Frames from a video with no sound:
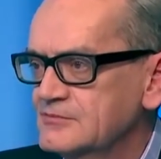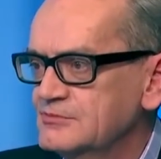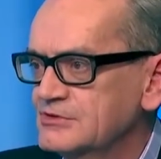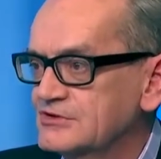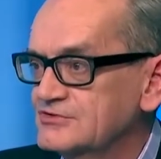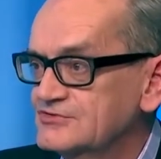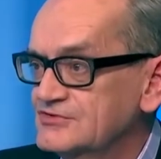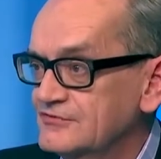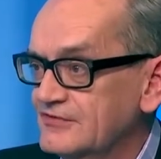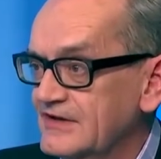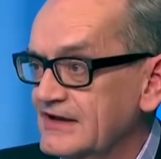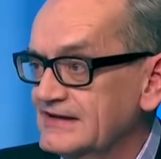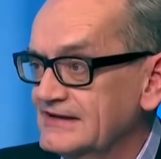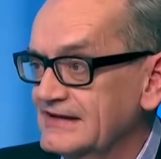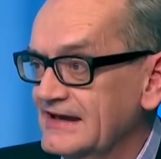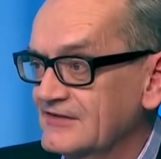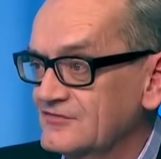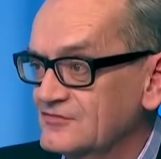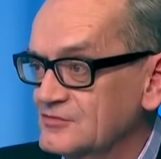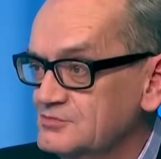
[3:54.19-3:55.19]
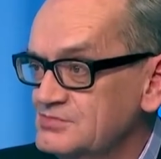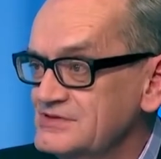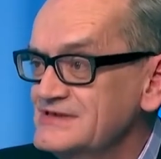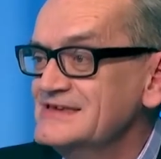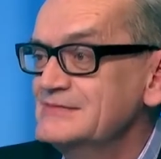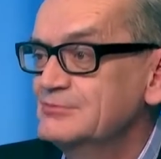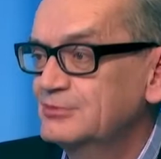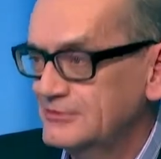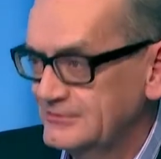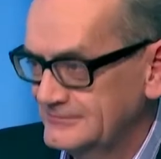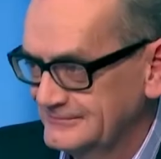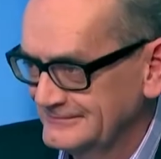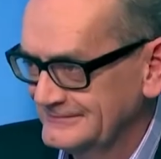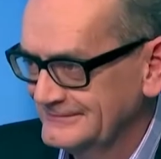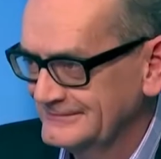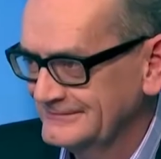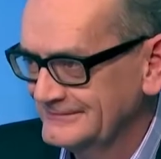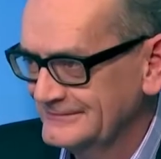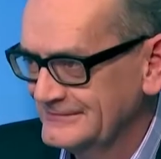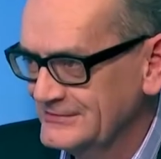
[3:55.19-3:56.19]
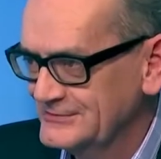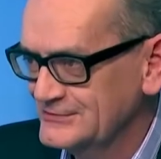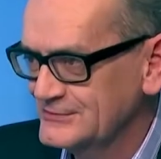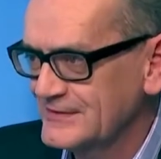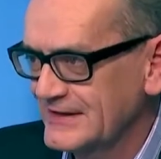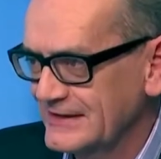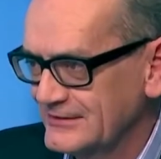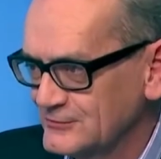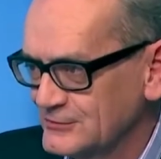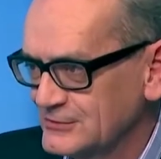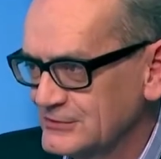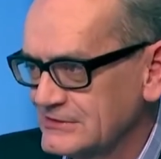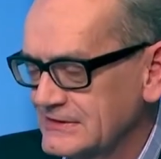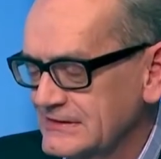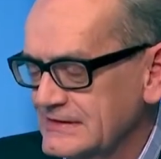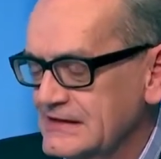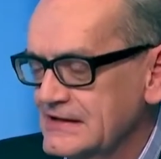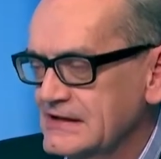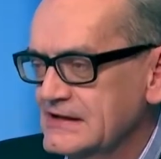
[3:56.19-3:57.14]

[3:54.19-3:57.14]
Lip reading: because you've had to have people do that work.